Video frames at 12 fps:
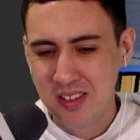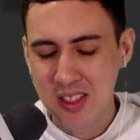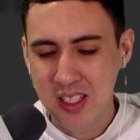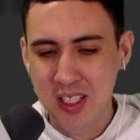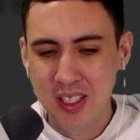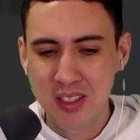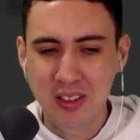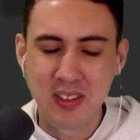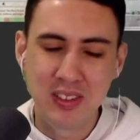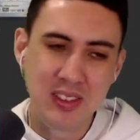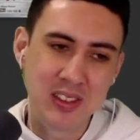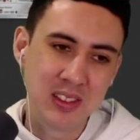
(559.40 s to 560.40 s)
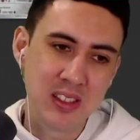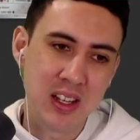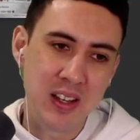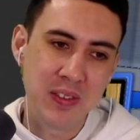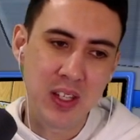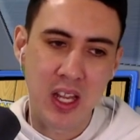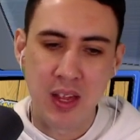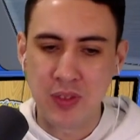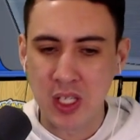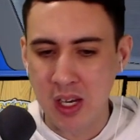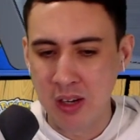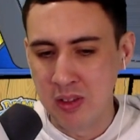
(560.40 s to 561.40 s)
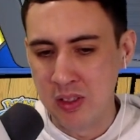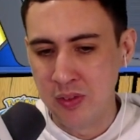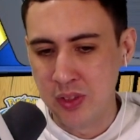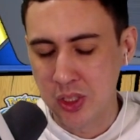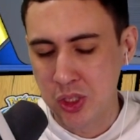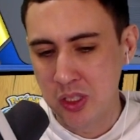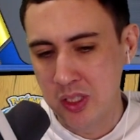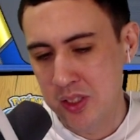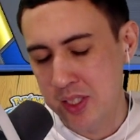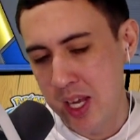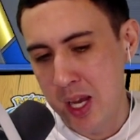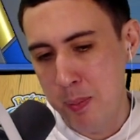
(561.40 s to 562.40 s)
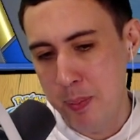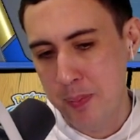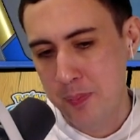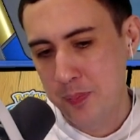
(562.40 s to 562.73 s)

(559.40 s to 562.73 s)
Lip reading: Dang, dude. I think I have to get rid of Luxurious Cape.